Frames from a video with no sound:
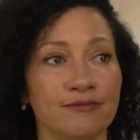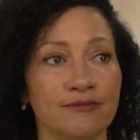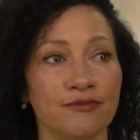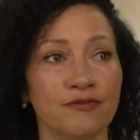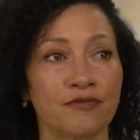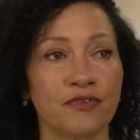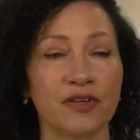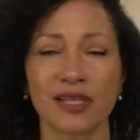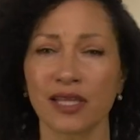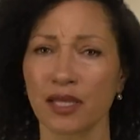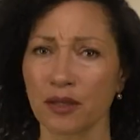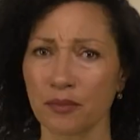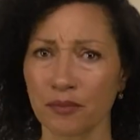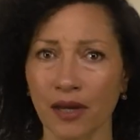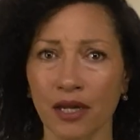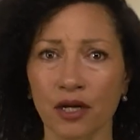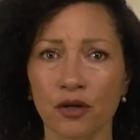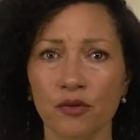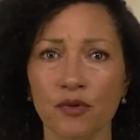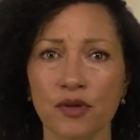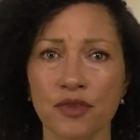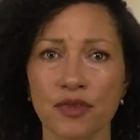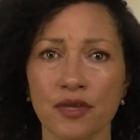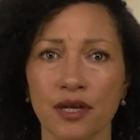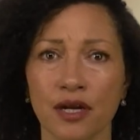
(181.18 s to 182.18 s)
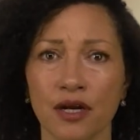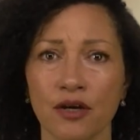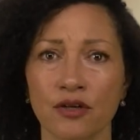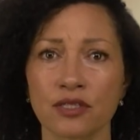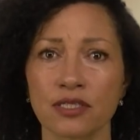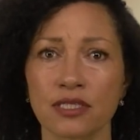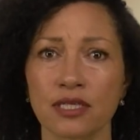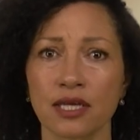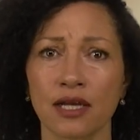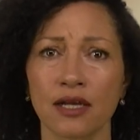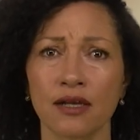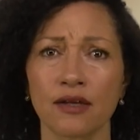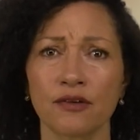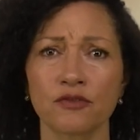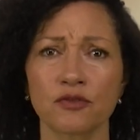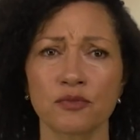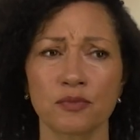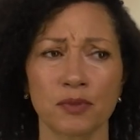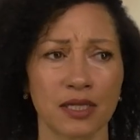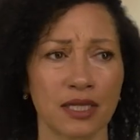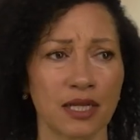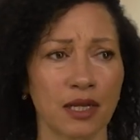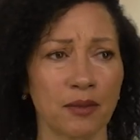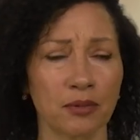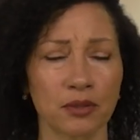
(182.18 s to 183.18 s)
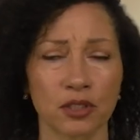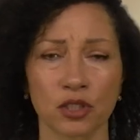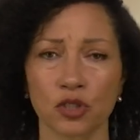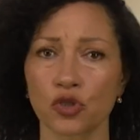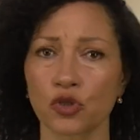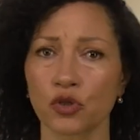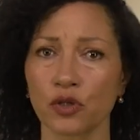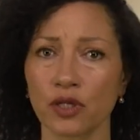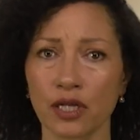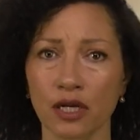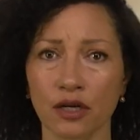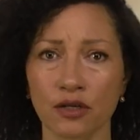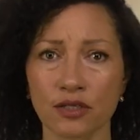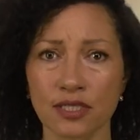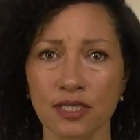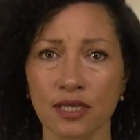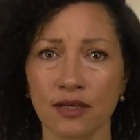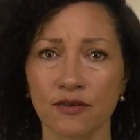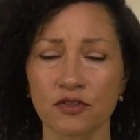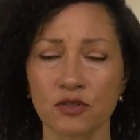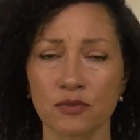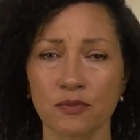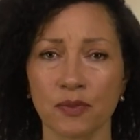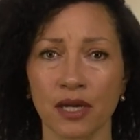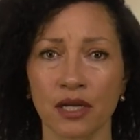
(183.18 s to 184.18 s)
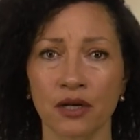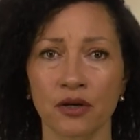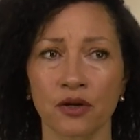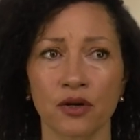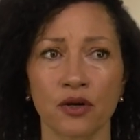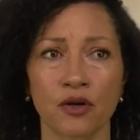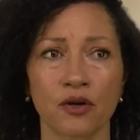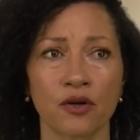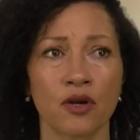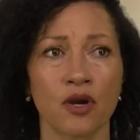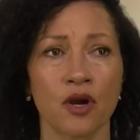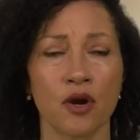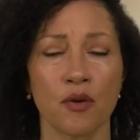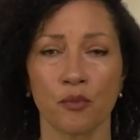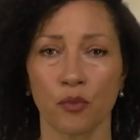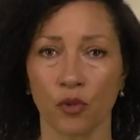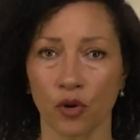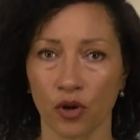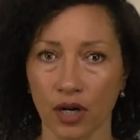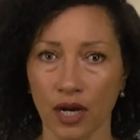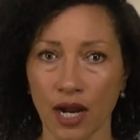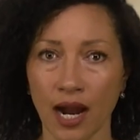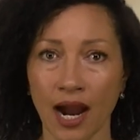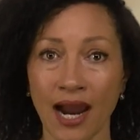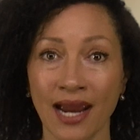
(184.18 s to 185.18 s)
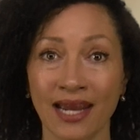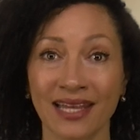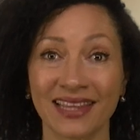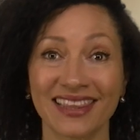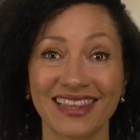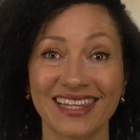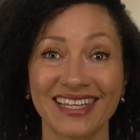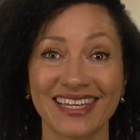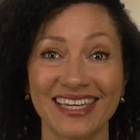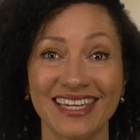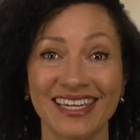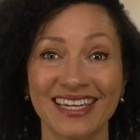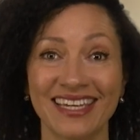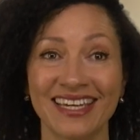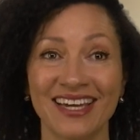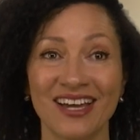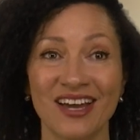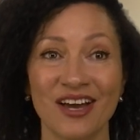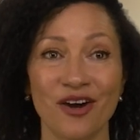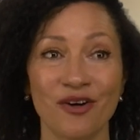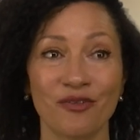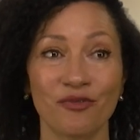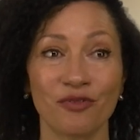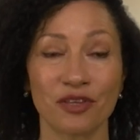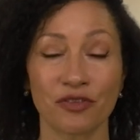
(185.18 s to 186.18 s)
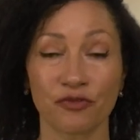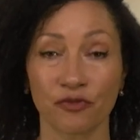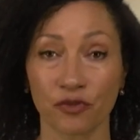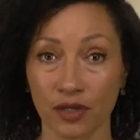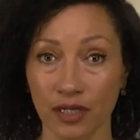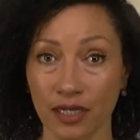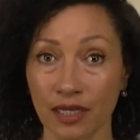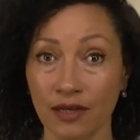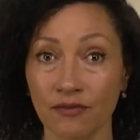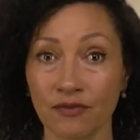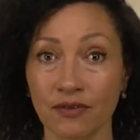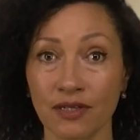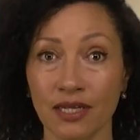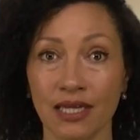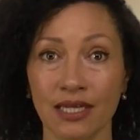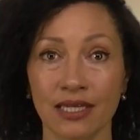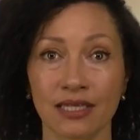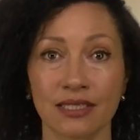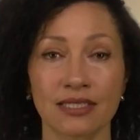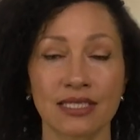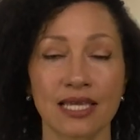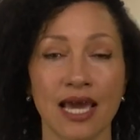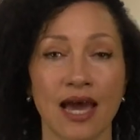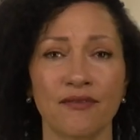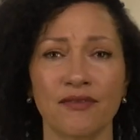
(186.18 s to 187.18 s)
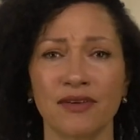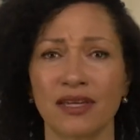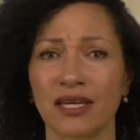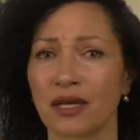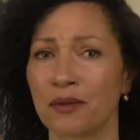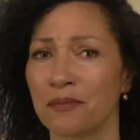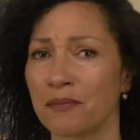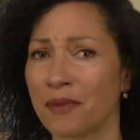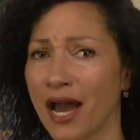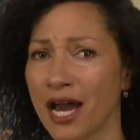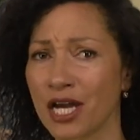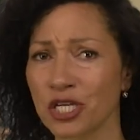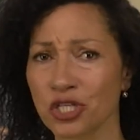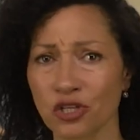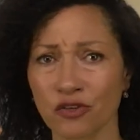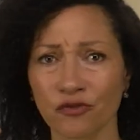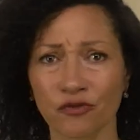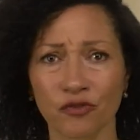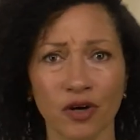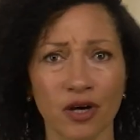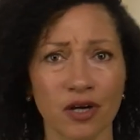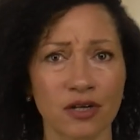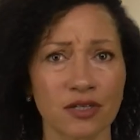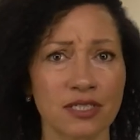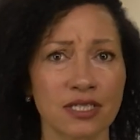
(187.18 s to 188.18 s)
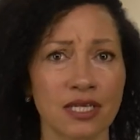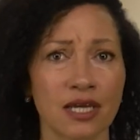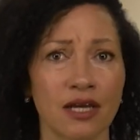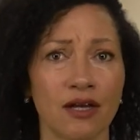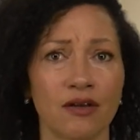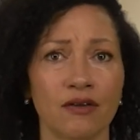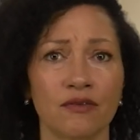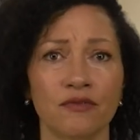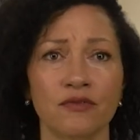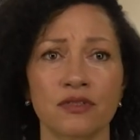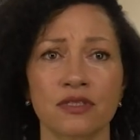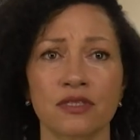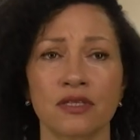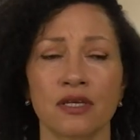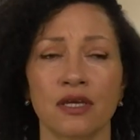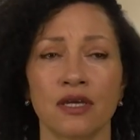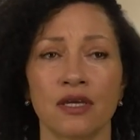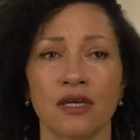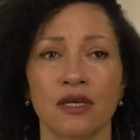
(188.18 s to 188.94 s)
feeling better within ourselves, being able to treat ourselves better, more kindly, with forgiveness, having compassion for ourselves,